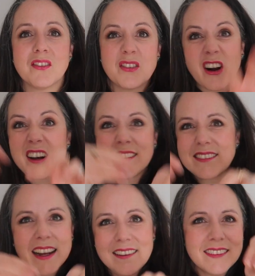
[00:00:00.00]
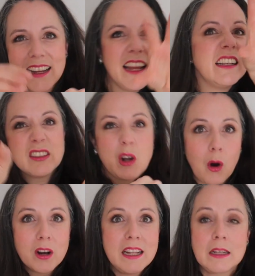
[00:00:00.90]
and started chasing it and
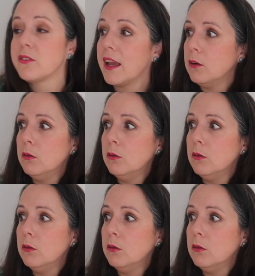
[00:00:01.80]
caught it, and I was like,